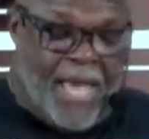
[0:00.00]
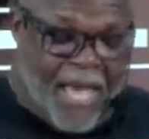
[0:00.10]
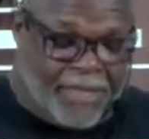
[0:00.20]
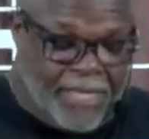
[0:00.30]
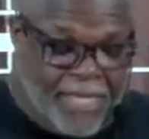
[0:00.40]

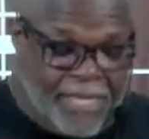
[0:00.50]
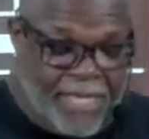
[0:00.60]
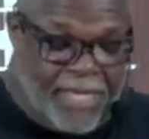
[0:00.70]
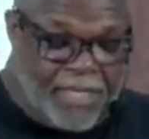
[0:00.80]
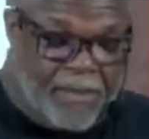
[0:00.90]
I think
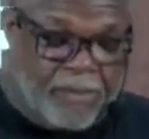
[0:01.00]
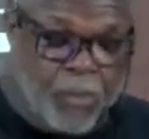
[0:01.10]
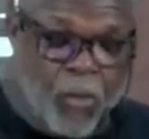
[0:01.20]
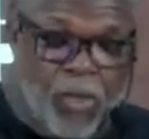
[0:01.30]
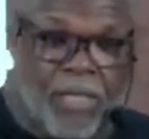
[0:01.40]
that it's
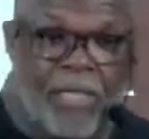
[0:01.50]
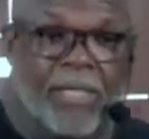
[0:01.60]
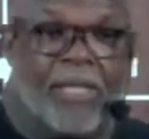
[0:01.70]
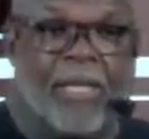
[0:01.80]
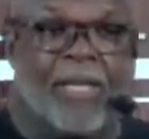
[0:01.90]
important
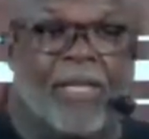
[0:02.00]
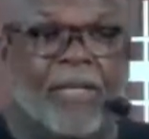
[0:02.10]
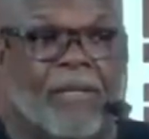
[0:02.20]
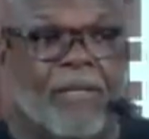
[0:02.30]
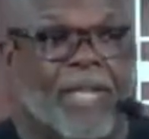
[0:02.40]

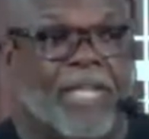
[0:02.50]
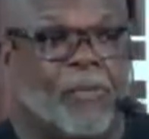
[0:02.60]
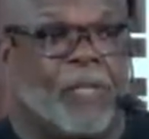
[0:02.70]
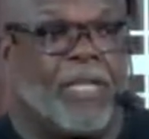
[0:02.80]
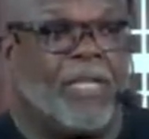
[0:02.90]

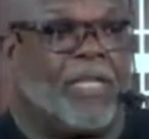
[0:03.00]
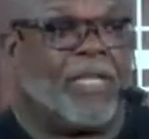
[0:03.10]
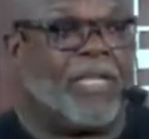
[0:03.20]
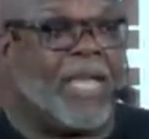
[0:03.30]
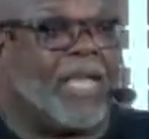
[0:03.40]
as we,
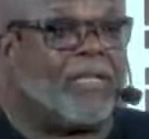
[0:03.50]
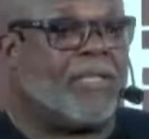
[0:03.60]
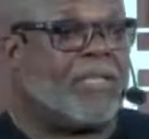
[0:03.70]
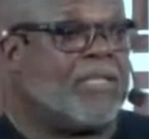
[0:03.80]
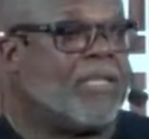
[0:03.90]
again,
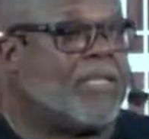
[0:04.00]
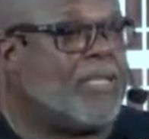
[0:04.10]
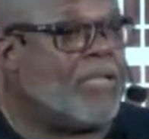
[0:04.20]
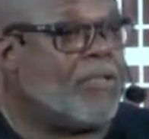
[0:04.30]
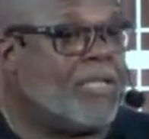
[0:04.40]

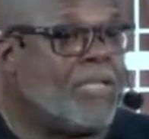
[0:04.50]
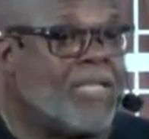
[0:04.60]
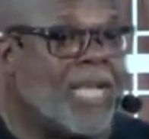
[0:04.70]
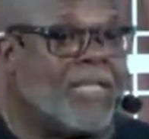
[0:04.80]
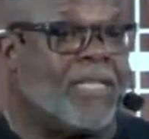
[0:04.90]
seek to
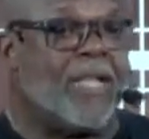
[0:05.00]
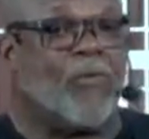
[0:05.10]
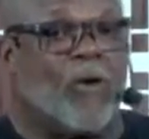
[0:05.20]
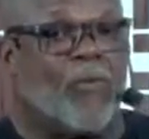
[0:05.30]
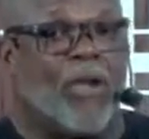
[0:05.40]
consolidate
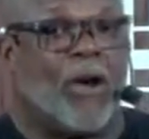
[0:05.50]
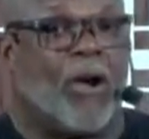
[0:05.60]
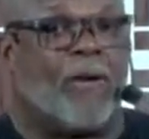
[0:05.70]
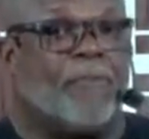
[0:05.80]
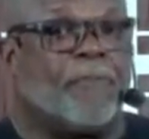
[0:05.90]
where we
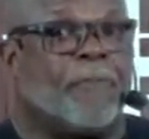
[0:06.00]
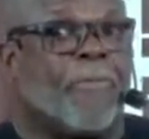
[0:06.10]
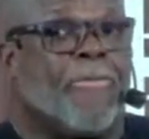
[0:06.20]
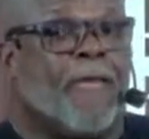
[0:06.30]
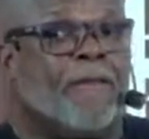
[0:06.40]
are,
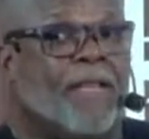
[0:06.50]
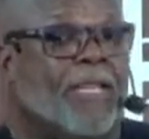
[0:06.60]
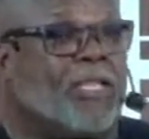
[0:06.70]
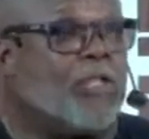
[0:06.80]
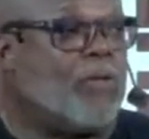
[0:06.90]
for
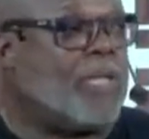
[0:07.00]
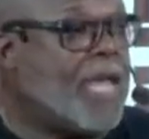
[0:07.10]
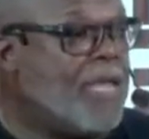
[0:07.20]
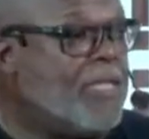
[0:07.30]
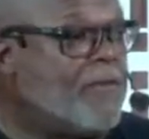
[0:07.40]
us to
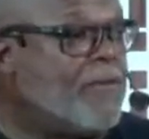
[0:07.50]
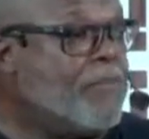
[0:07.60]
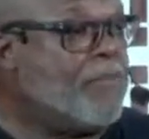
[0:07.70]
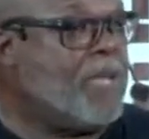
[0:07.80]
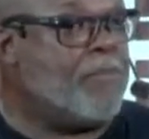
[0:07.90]
kind of
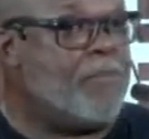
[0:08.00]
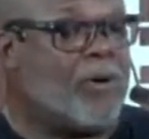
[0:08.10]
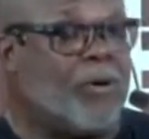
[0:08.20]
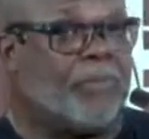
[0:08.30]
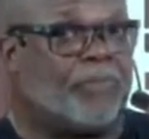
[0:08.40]

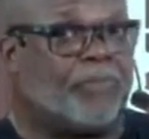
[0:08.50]
remember